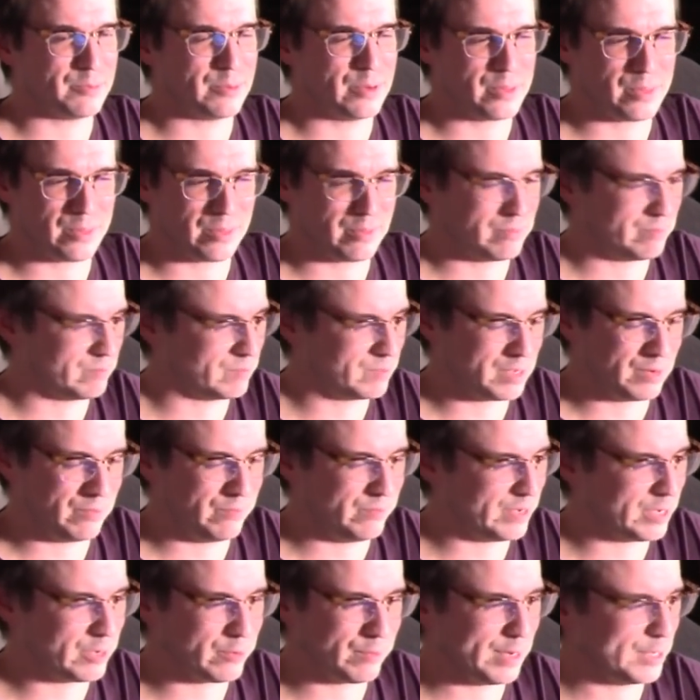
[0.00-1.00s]
with
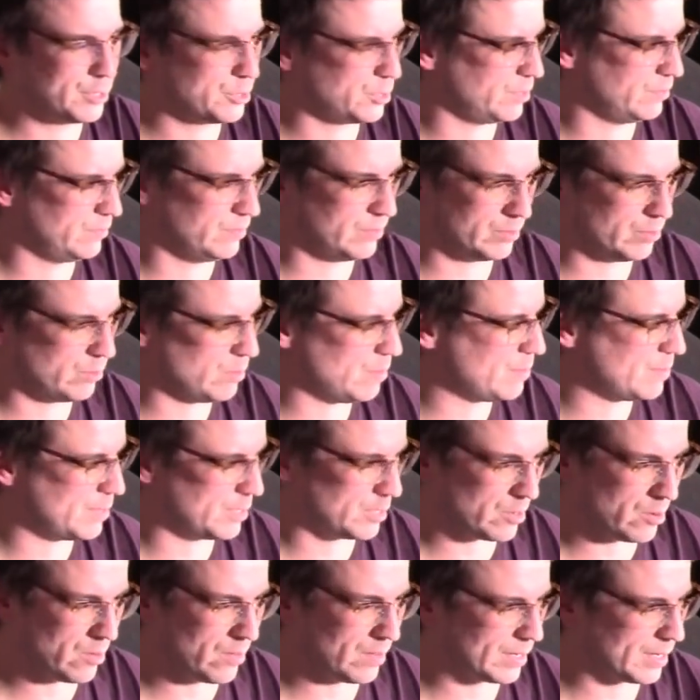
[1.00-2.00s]
configuration of equipment
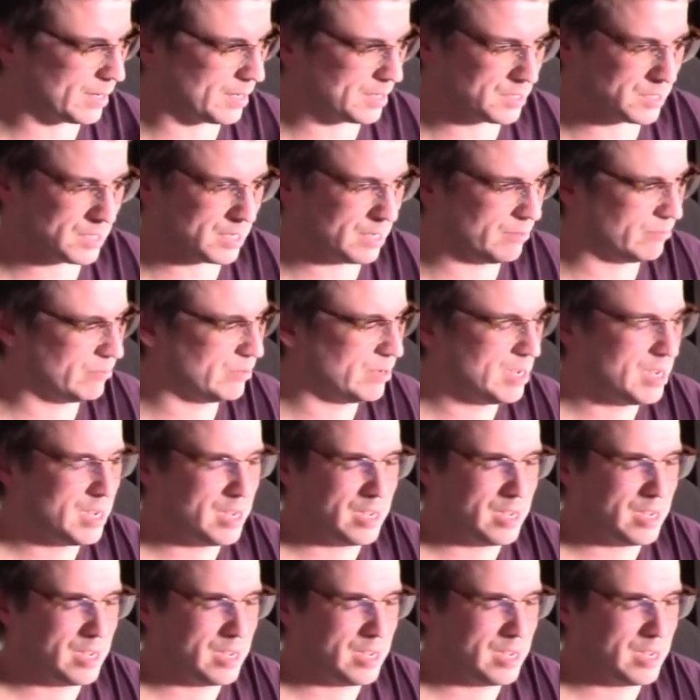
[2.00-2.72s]
and all that kind of stuff.